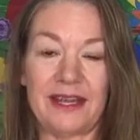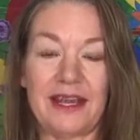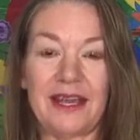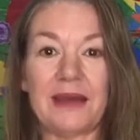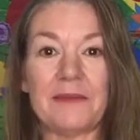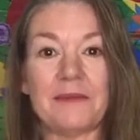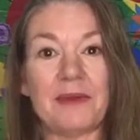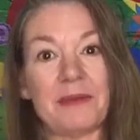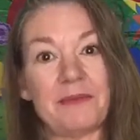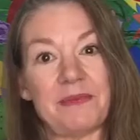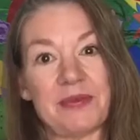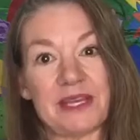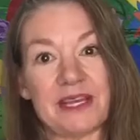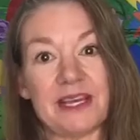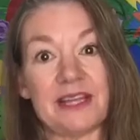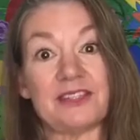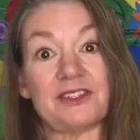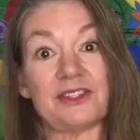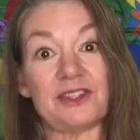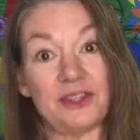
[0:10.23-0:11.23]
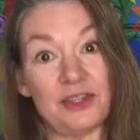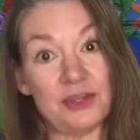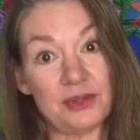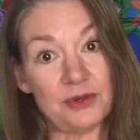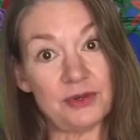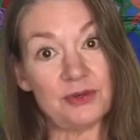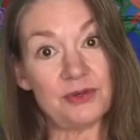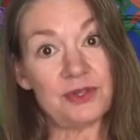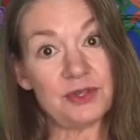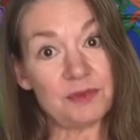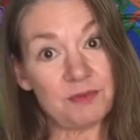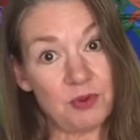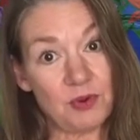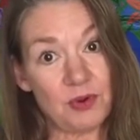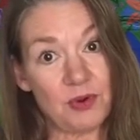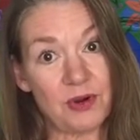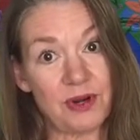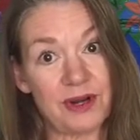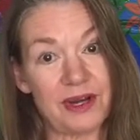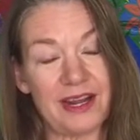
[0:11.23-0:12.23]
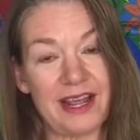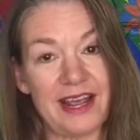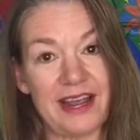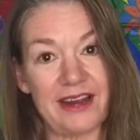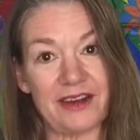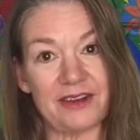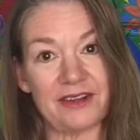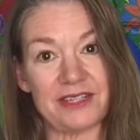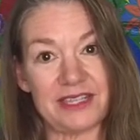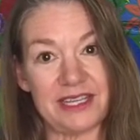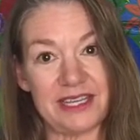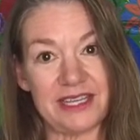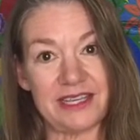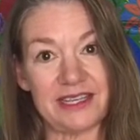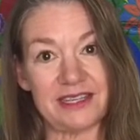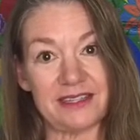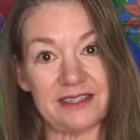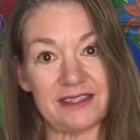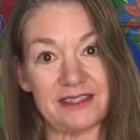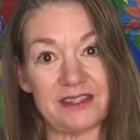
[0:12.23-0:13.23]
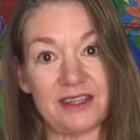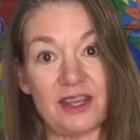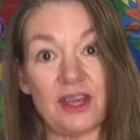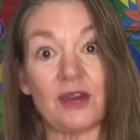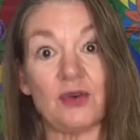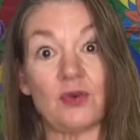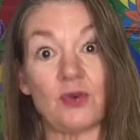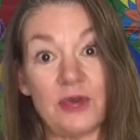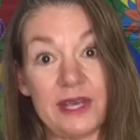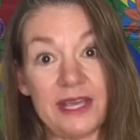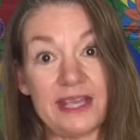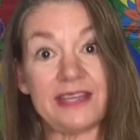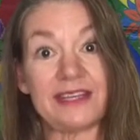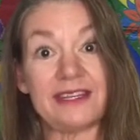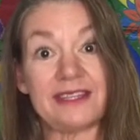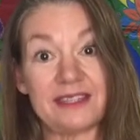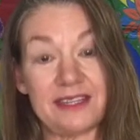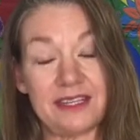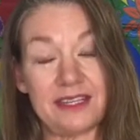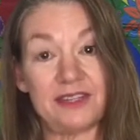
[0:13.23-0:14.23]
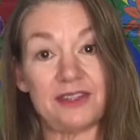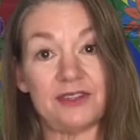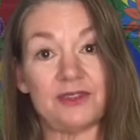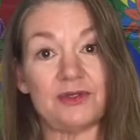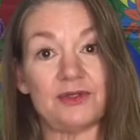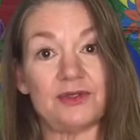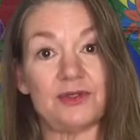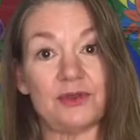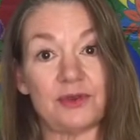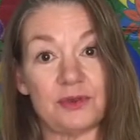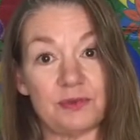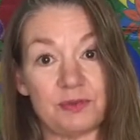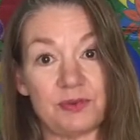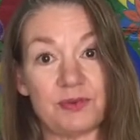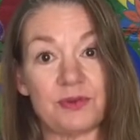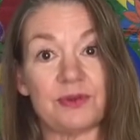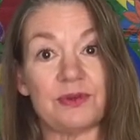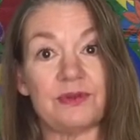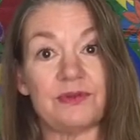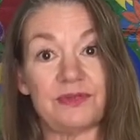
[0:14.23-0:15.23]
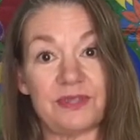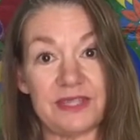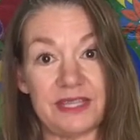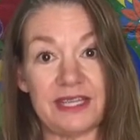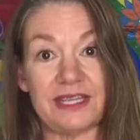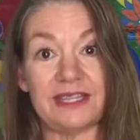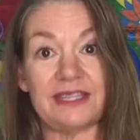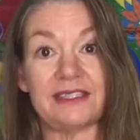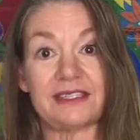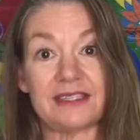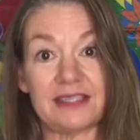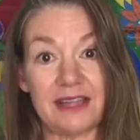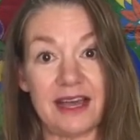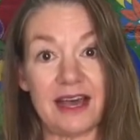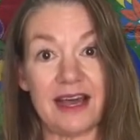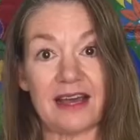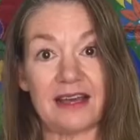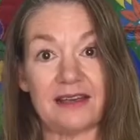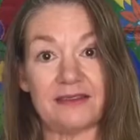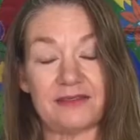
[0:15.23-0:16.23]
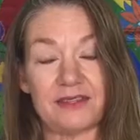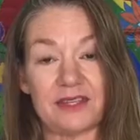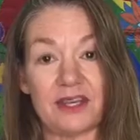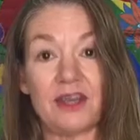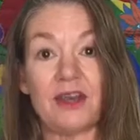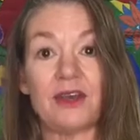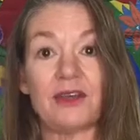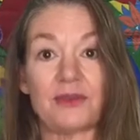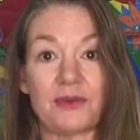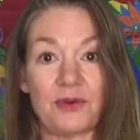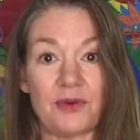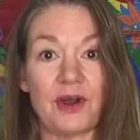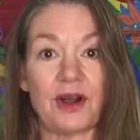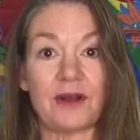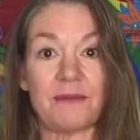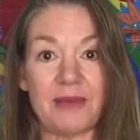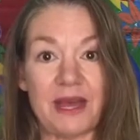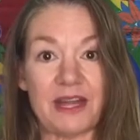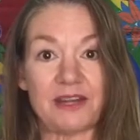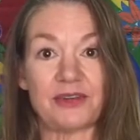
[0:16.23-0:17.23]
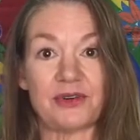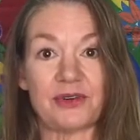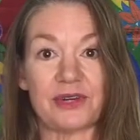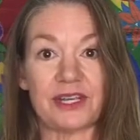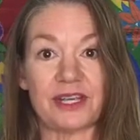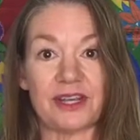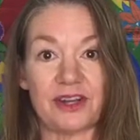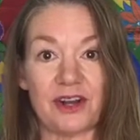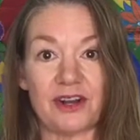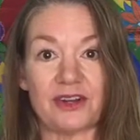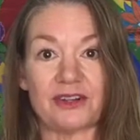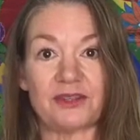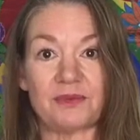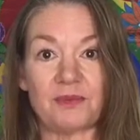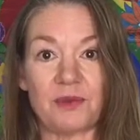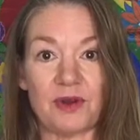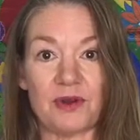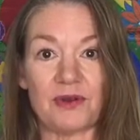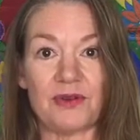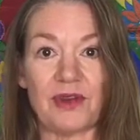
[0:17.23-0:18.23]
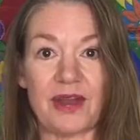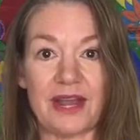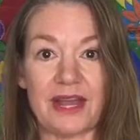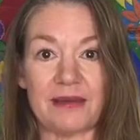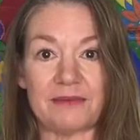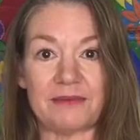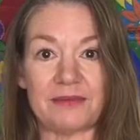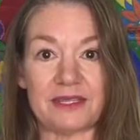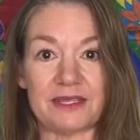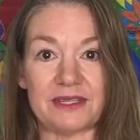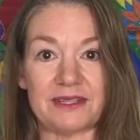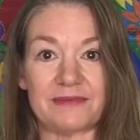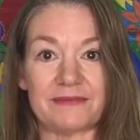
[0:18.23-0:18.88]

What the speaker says: but because you support AIR Teens, we continue to improve teens' lives through our mentoring and arts programs.